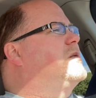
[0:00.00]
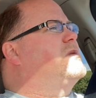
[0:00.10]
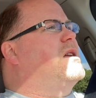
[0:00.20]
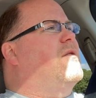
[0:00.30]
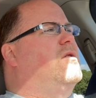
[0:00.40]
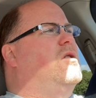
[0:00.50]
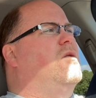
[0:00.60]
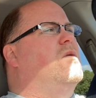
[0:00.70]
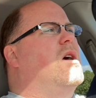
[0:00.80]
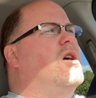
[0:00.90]
stuff to
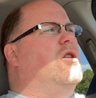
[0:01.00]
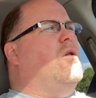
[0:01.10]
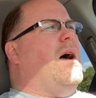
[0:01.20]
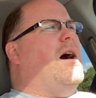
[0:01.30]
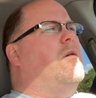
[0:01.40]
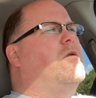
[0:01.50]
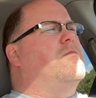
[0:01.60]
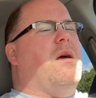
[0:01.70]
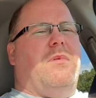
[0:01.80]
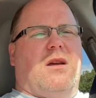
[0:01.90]
do, a new album,
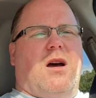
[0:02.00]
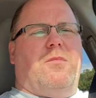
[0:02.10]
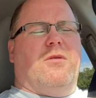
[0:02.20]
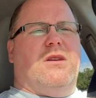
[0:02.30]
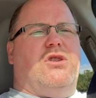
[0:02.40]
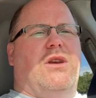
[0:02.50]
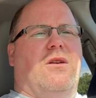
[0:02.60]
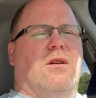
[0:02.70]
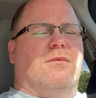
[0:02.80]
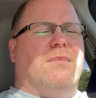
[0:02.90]
maybe a couple this
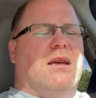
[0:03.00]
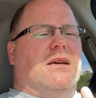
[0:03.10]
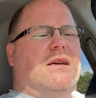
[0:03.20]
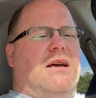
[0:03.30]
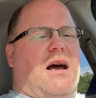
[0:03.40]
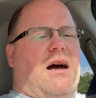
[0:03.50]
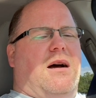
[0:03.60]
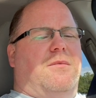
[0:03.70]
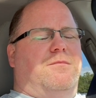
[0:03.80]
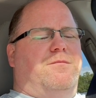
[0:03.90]
year. And
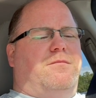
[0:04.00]
I'll